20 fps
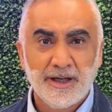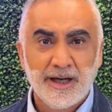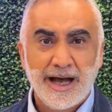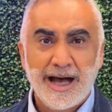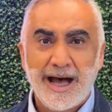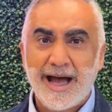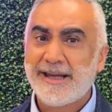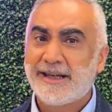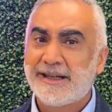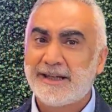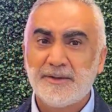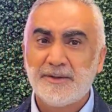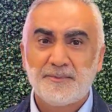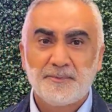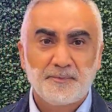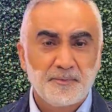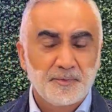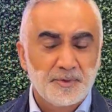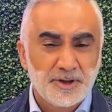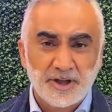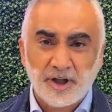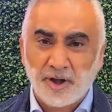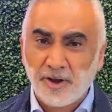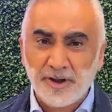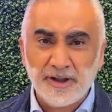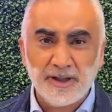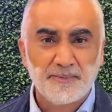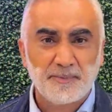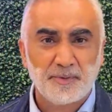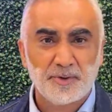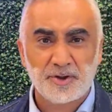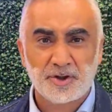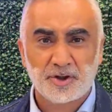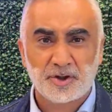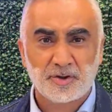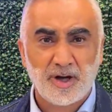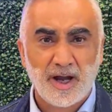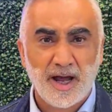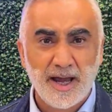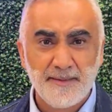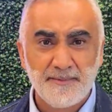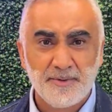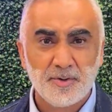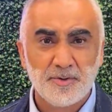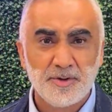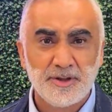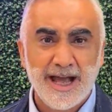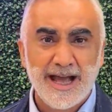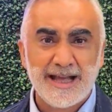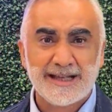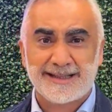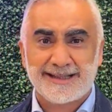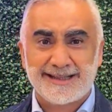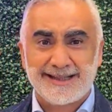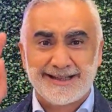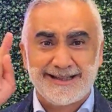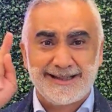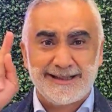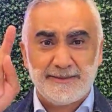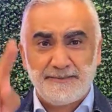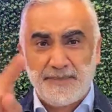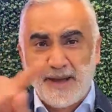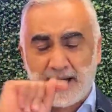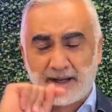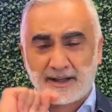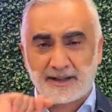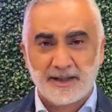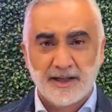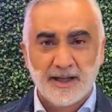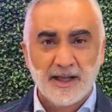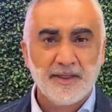Yes, suspect.